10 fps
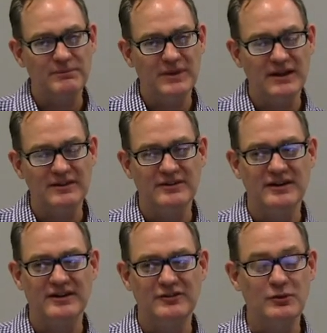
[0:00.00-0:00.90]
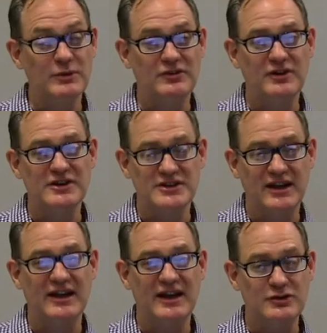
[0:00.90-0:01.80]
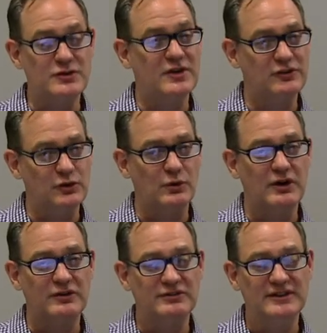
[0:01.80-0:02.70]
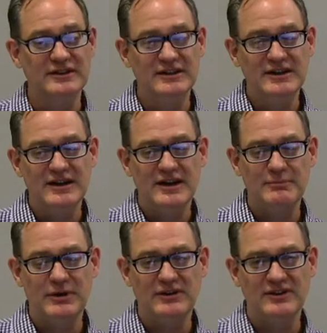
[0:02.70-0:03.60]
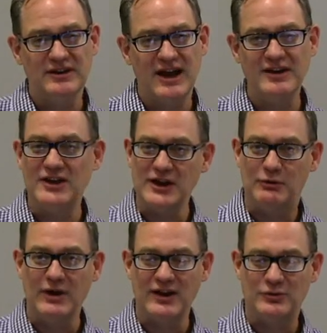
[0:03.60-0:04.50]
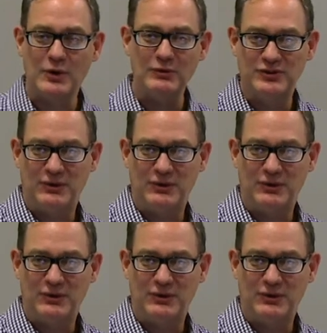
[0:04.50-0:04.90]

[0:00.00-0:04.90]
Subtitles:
And so we started checking out in 2012. But I digress. What was the